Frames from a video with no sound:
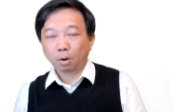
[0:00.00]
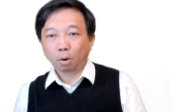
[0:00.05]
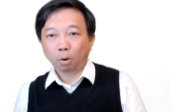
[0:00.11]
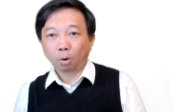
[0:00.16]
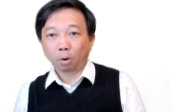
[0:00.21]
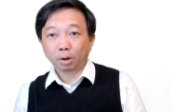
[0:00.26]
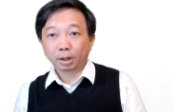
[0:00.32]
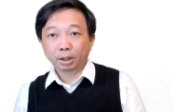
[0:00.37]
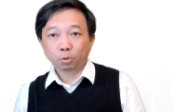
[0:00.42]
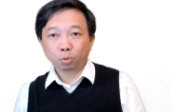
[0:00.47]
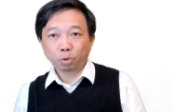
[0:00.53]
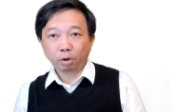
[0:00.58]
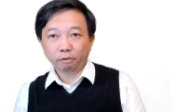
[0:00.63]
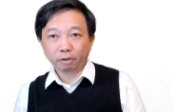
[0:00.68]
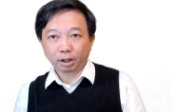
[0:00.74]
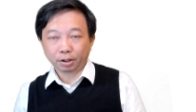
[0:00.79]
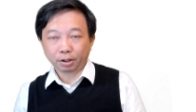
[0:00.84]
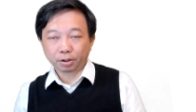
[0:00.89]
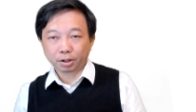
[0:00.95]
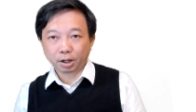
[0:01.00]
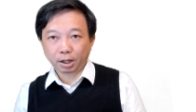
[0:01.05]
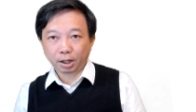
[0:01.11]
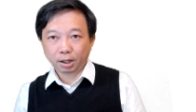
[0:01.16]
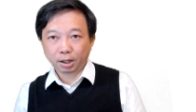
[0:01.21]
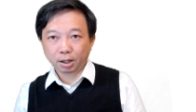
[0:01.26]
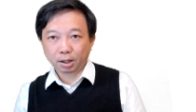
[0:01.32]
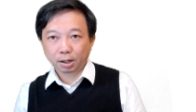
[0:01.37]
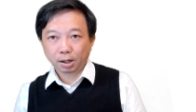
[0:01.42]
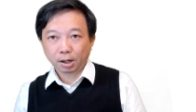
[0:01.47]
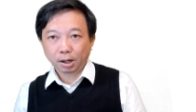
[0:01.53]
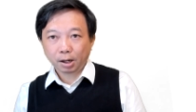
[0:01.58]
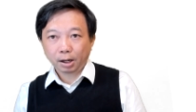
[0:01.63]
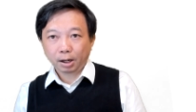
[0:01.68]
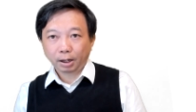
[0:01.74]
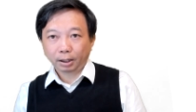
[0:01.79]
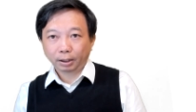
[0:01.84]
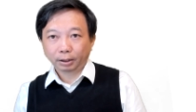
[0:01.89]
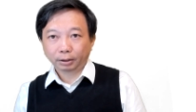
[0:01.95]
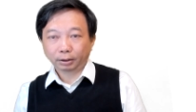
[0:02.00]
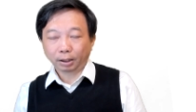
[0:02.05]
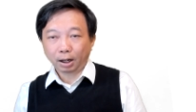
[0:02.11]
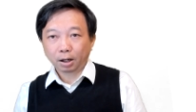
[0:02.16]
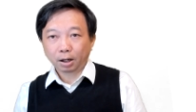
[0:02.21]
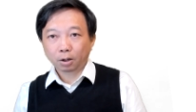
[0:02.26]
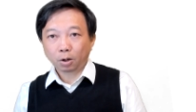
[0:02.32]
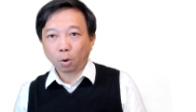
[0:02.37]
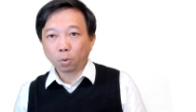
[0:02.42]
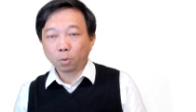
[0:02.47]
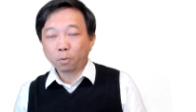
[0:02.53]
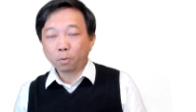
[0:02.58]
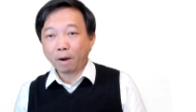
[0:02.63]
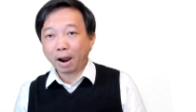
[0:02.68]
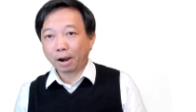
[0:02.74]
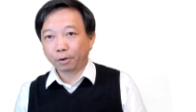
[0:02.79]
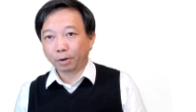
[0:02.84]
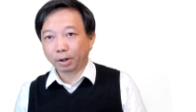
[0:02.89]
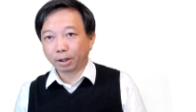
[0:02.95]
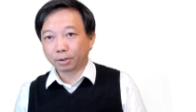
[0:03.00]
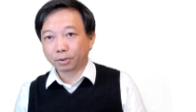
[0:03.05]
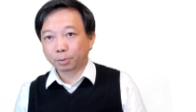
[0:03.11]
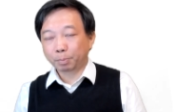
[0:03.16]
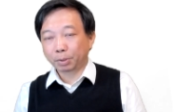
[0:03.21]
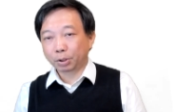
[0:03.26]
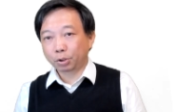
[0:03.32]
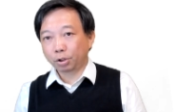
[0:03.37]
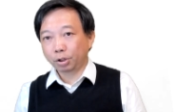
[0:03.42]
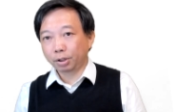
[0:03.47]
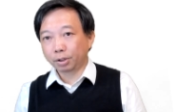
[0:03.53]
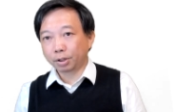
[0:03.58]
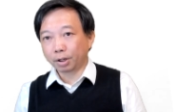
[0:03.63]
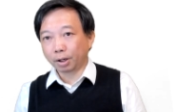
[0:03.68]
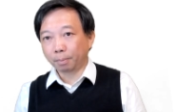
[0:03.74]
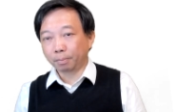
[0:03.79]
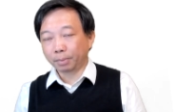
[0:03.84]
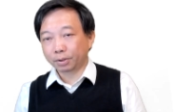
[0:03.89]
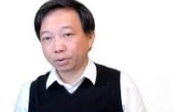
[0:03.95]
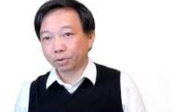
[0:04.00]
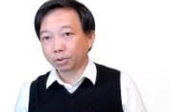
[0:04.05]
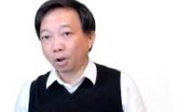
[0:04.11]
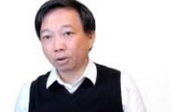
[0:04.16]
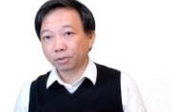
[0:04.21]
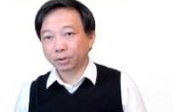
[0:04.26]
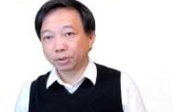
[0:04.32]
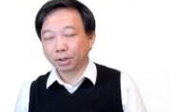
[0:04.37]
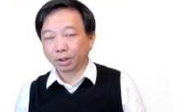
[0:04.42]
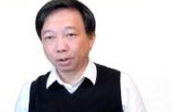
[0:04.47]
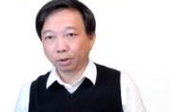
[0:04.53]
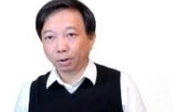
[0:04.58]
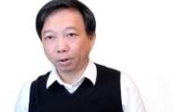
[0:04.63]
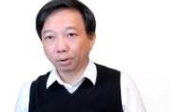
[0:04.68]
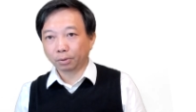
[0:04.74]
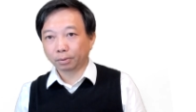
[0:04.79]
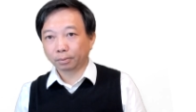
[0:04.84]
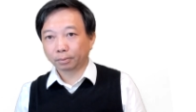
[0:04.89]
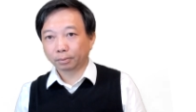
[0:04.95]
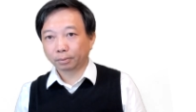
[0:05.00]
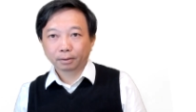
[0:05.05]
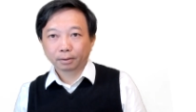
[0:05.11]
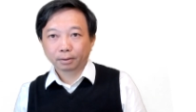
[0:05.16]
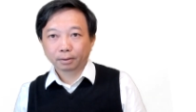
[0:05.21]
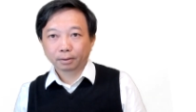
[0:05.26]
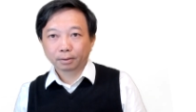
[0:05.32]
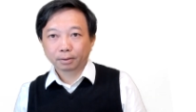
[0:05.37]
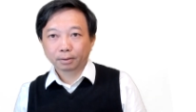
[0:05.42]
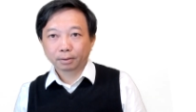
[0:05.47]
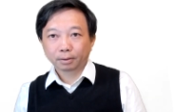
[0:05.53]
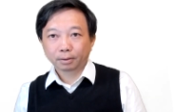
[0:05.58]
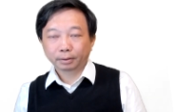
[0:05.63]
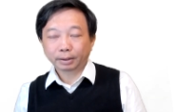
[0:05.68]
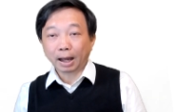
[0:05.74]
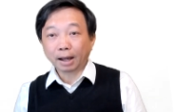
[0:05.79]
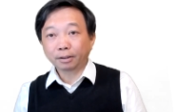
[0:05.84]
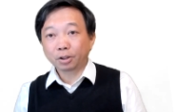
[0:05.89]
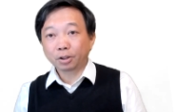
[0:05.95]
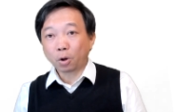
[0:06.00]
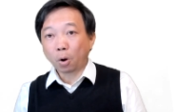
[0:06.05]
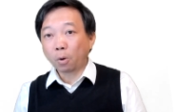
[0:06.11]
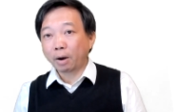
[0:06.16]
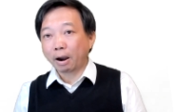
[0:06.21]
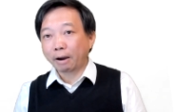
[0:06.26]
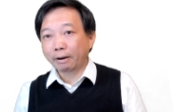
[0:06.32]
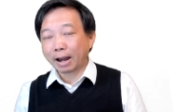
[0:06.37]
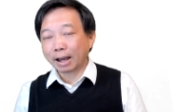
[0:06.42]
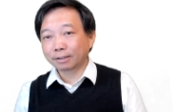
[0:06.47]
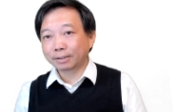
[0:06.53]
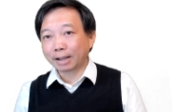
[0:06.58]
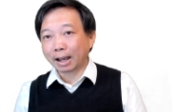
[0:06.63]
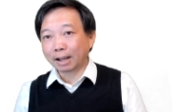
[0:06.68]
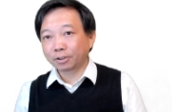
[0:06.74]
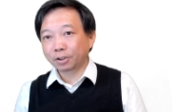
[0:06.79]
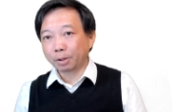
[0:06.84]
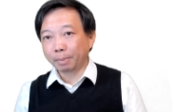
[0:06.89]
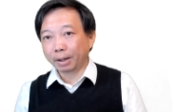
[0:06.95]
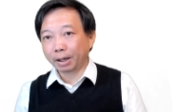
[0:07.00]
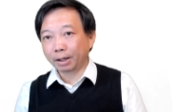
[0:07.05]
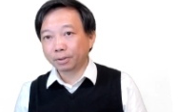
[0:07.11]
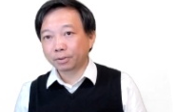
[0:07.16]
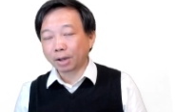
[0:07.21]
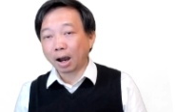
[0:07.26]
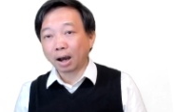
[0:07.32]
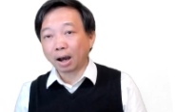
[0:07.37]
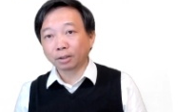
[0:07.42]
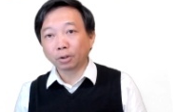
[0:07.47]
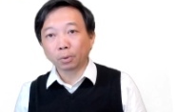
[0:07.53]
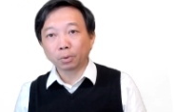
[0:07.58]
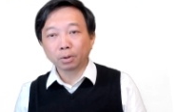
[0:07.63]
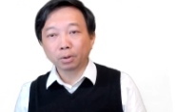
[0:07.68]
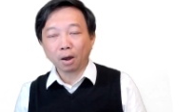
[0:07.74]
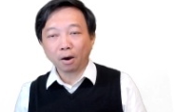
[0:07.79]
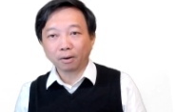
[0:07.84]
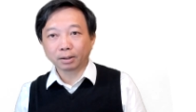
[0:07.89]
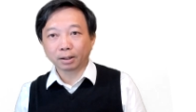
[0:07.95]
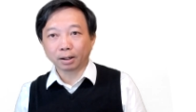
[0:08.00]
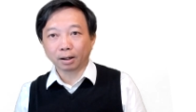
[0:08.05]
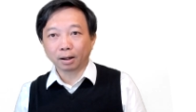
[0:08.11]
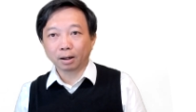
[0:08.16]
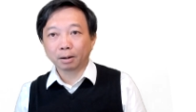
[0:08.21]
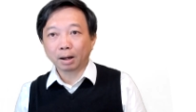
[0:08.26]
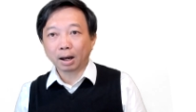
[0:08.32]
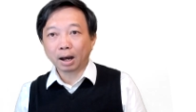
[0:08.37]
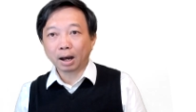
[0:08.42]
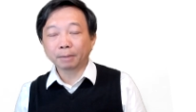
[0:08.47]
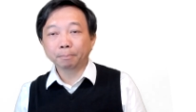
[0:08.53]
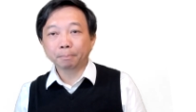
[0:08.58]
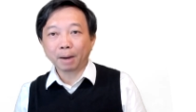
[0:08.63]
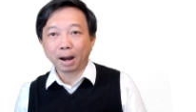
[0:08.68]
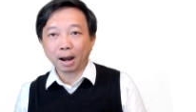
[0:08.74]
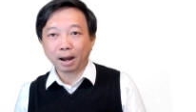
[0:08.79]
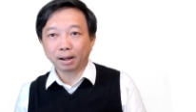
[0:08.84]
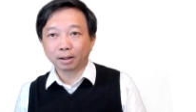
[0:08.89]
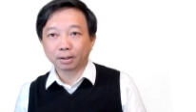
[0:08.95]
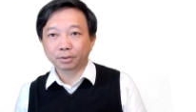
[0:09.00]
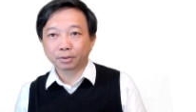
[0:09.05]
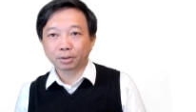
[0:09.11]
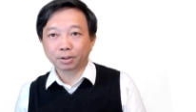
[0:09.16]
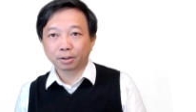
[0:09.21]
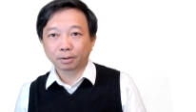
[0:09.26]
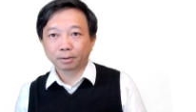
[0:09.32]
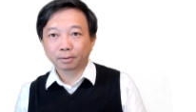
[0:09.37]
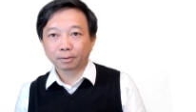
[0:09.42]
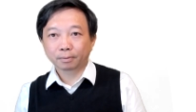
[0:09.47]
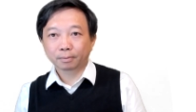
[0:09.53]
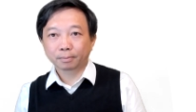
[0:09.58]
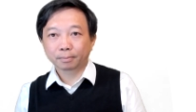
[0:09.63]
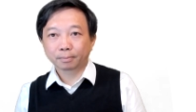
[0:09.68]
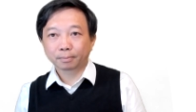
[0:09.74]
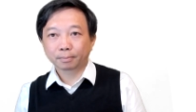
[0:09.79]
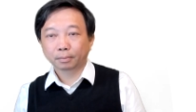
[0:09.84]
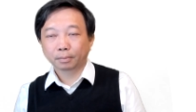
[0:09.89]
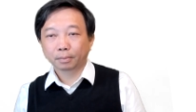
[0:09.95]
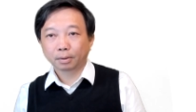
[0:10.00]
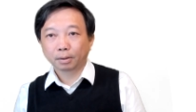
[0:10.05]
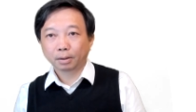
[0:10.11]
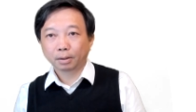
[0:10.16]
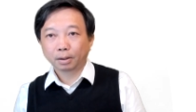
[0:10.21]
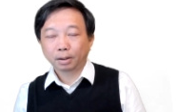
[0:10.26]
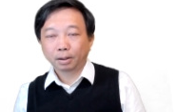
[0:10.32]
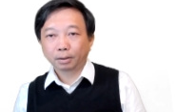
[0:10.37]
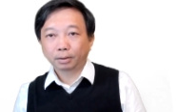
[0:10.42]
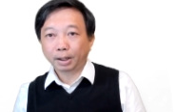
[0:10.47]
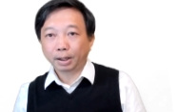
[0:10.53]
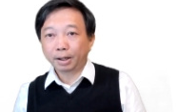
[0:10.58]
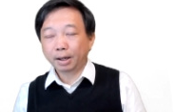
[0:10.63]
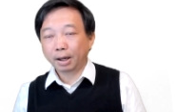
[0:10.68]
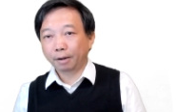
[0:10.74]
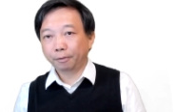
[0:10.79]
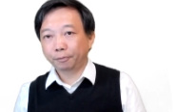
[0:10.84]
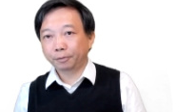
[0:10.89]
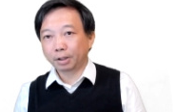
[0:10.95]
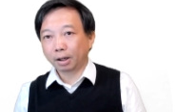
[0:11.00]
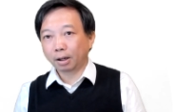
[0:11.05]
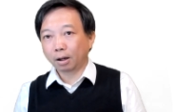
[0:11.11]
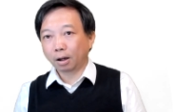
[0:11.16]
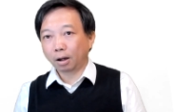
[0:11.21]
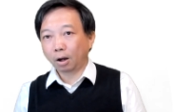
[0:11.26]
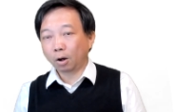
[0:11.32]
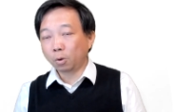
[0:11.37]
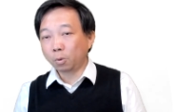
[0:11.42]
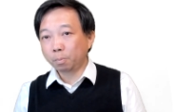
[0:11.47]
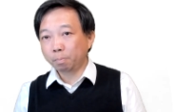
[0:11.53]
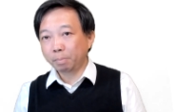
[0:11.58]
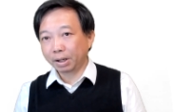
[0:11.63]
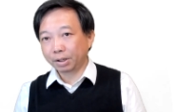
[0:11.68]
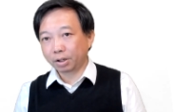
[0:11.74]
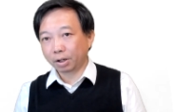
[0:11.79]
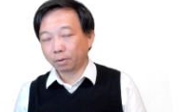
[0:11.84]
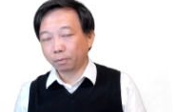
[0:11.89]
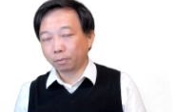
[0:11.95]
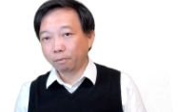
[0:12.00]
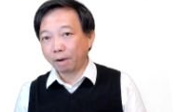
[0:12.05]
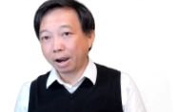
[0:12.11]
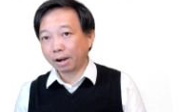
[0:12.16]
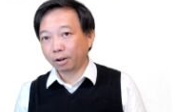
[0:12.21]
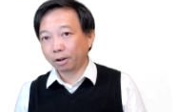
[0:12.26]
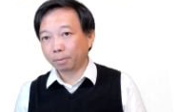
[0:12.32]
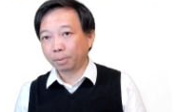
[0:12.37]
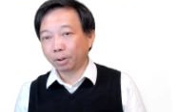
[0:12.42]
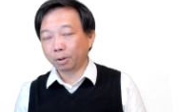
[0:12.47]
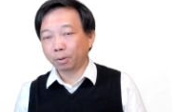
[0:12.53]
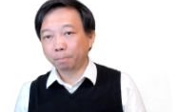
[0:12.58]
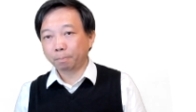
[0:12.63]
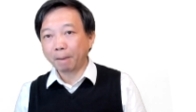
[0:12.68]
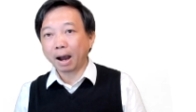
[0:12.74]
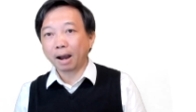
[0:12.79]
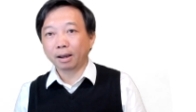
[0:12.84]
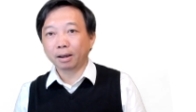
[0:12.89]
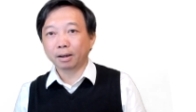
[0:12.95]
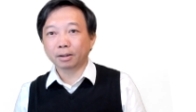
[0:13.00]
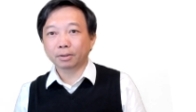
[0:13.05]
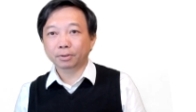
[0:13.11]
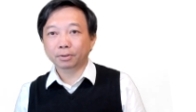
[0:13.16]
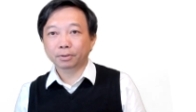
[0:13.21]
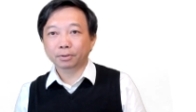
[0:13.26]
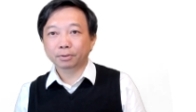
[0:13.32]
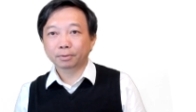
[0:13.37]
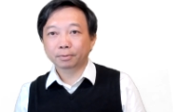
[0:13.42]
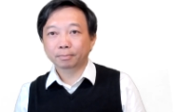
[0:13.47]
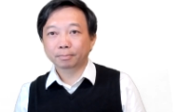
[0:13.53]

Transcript: or equivalently, the covariance between them is not zero then the OLS estimates are no longer unbiased. They have the omitted variable bias.